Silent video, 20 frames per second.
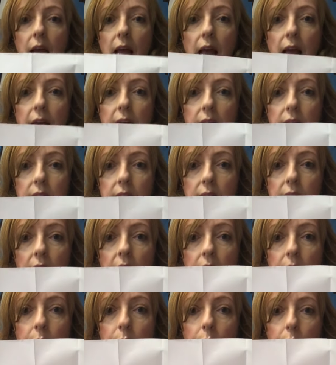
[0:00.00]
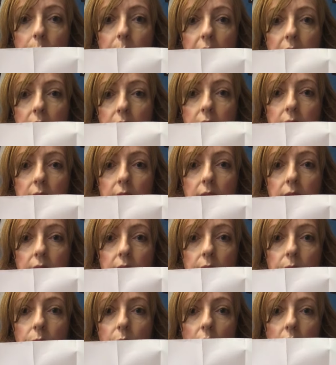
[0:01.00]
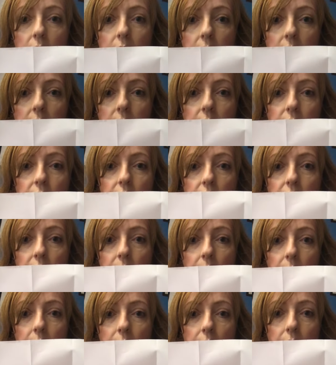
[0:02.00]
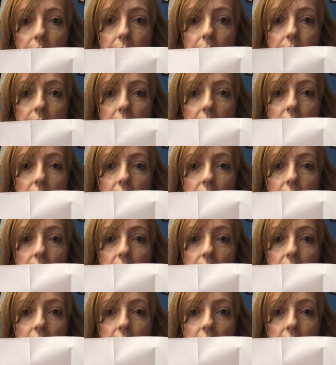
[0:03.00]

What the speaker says: 8 equal pieces. 1, 2, 3,